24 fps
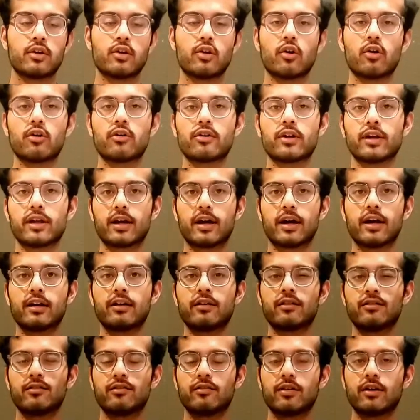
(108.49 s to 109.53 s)
already kind
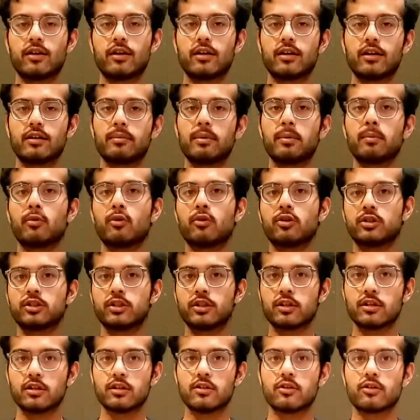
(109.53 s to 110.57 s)
of a little bit more
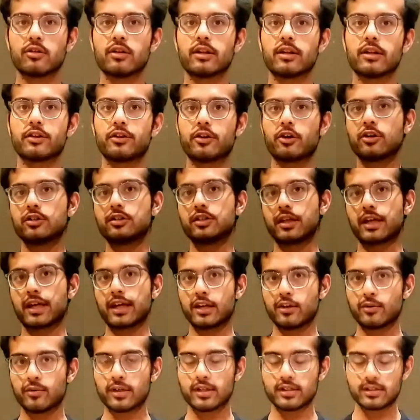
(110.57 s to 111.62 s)
chill or lethargic
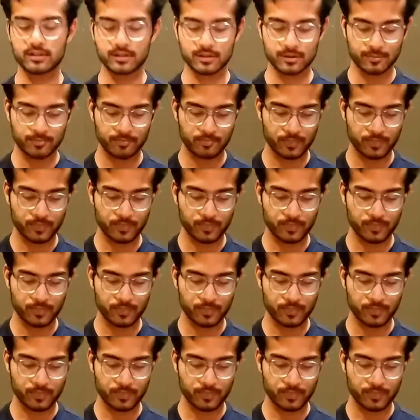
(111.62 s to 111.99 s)
anyways.